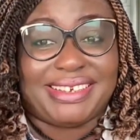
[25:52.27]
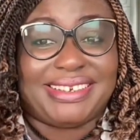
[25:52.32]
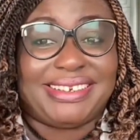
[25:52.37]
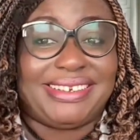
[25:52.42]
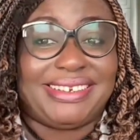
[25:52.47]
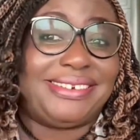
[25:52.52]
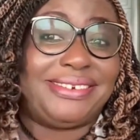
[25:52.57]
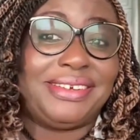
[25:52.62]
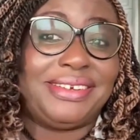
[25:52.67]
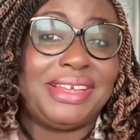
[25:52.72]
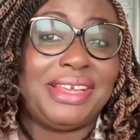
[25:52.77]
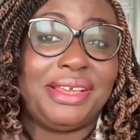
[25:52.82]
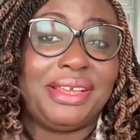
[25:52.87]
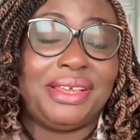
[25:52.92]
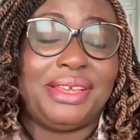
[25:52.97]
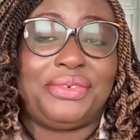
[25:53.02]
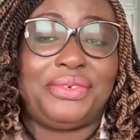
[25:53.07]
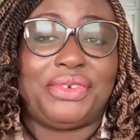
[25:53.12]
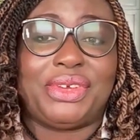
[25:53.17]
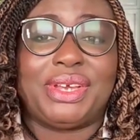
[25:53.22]
you know
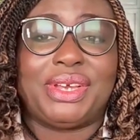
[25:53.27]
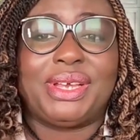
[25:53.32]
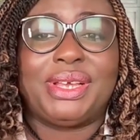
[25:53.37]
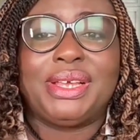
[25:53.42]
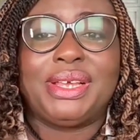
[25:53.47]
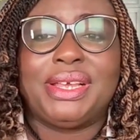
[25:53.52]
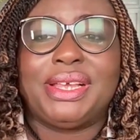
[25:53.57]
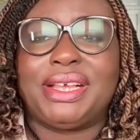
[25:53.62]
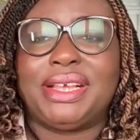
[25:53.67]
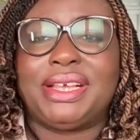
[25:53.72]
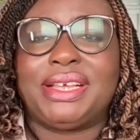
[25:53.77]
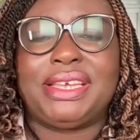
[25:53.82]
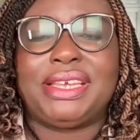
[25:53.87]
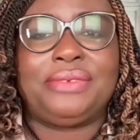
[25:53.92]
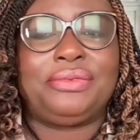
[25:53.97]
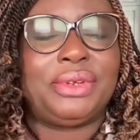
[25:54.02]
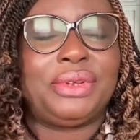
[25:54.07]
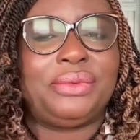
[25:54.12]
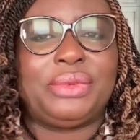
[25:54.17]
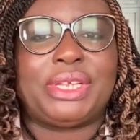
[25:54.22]
if you're
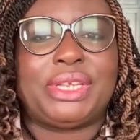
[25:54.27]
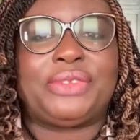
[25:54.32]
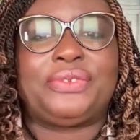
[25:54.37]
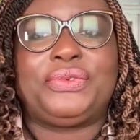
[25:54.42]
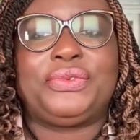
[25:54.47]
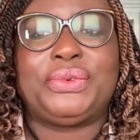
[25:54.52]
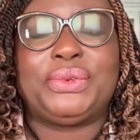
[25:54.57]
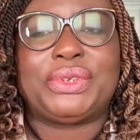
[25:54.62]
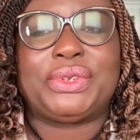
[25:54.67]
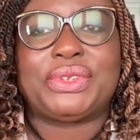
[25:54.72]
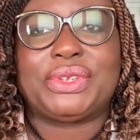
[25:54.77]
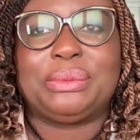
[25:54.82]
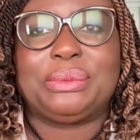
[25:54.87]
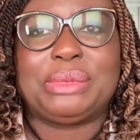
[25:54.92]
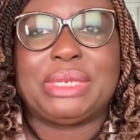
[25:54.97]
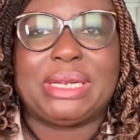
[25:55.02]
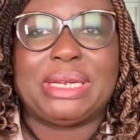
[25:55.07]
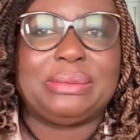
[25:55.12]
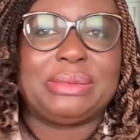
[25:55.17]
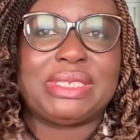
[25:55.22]
even with food,
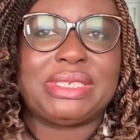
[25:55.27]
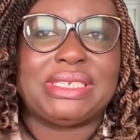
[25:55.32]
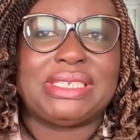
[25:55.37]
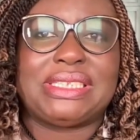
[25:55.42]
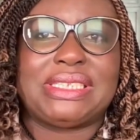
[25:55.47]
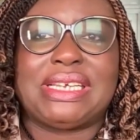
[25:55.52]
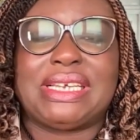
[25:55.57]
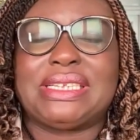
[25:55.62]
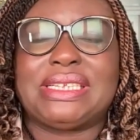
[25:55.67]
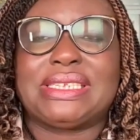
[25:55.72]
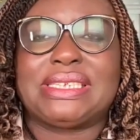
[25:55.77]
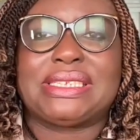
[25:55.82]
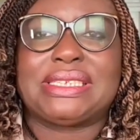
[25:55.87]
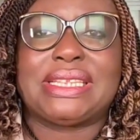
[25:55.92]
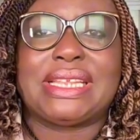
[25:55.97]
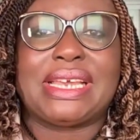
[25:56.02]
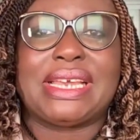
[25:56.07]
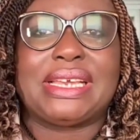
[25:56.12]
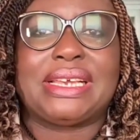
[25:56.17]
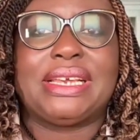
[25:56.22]
sometimes these days it's
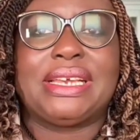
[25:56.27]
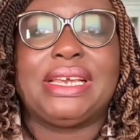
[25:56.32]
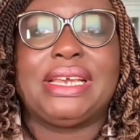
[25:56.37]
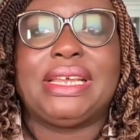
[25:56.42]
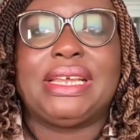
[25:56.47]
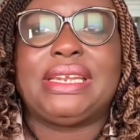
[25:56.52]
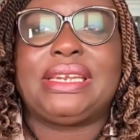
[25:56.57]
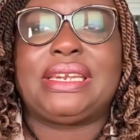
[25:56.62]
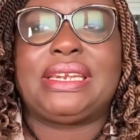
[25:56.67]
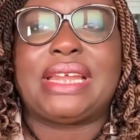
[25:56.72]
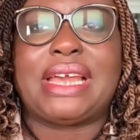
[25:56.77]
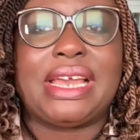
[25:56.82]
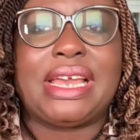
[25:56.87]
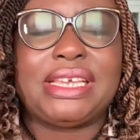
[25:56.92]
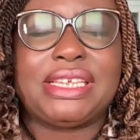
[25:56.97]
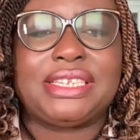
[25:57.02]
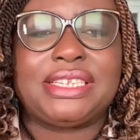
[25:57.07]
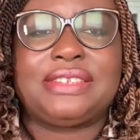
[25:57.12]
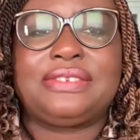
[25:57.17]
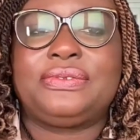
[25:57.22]
like
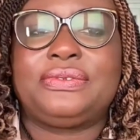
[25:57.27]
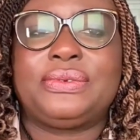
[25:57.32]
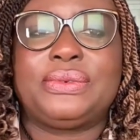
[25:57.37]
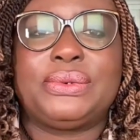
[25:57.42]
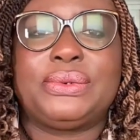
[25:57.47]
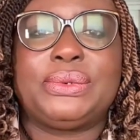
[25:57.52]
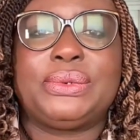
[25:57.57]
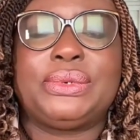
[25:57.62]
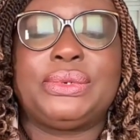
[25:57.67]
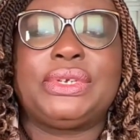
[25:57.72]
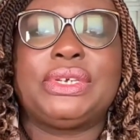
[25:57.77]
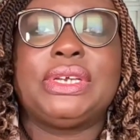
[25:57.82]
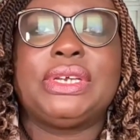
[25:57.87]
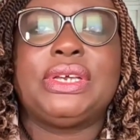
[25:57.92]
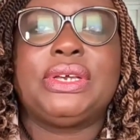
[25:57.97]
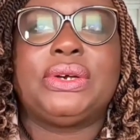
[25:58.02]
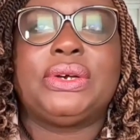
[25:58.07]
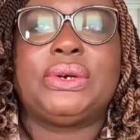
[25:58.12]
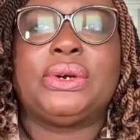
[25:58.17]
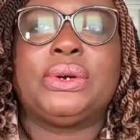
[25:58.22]
nice food,
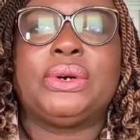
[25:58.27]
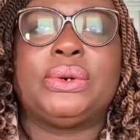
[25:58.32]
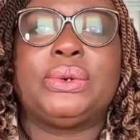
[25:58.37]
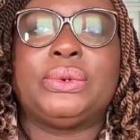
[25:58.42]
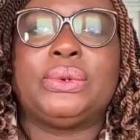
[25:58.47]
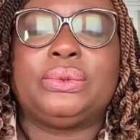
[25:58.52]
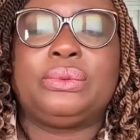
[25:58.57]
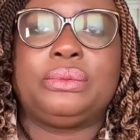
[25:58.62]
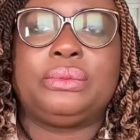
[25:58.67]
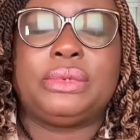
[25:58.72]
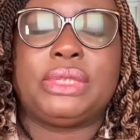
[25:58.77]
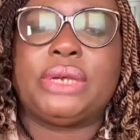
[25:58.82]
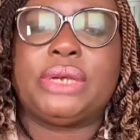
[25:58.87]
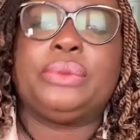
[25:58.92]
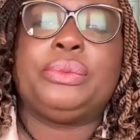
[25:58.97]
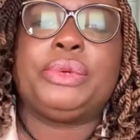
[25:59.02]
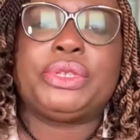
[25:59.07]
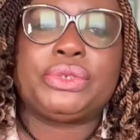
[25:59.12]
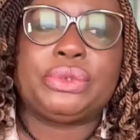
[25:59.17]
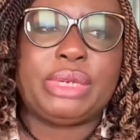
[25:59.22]
oh, there'll
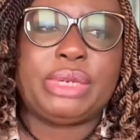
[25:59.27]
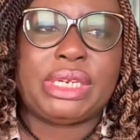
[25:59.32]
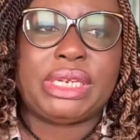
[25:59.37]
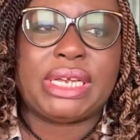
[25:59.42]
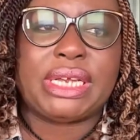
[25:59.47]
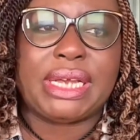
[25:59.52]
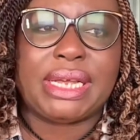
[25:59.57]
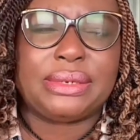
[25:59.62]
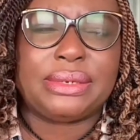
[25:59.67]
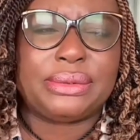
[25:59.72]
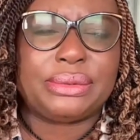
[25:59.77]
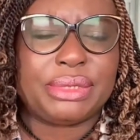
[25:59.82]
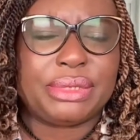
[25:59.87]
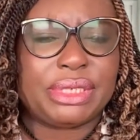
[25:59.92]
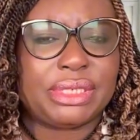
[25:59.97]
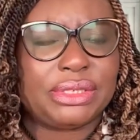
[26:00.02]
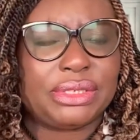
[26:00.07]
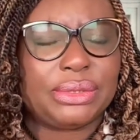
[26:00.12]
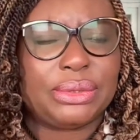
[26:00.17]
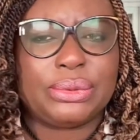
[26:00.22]
be too many
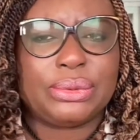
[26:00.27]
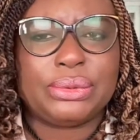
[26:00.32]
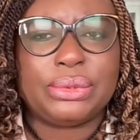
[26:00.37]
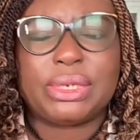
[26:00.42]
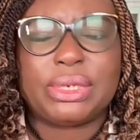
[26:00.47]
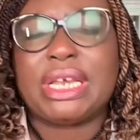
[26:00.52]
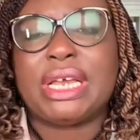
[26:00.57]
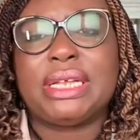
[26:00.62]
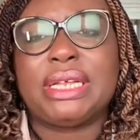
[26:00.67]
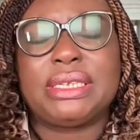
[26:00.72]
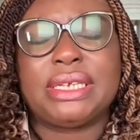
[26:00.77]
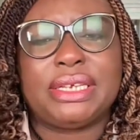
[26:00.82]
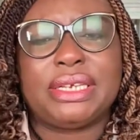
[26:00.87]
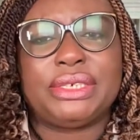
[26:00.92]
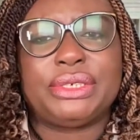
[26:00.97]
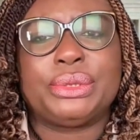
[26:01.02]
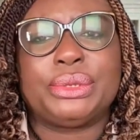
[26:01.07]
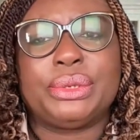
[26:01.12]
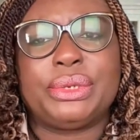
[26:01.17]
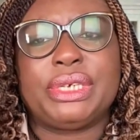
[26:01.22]
calories, so you can't
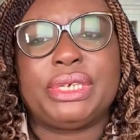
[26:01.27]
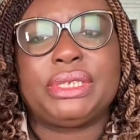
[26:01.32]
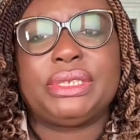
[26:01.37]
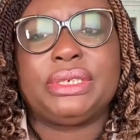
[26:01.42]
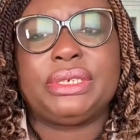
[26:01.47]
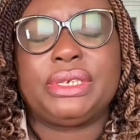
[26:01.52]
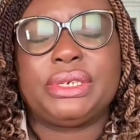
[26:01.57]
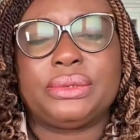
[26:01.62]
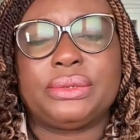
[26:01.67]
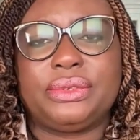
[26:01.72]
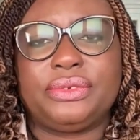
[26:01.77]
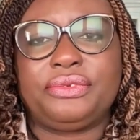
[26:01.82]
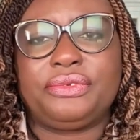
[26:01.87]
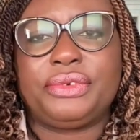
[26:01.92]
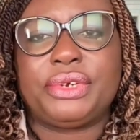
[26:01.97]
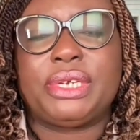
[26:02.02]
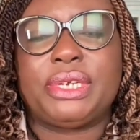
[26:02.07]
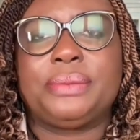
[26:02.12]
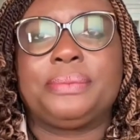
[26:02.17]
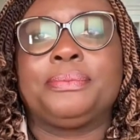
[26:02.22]
enjoy it guilt
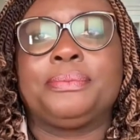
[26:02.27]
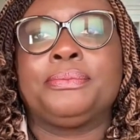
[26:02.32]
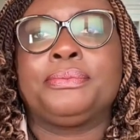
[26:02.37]
free.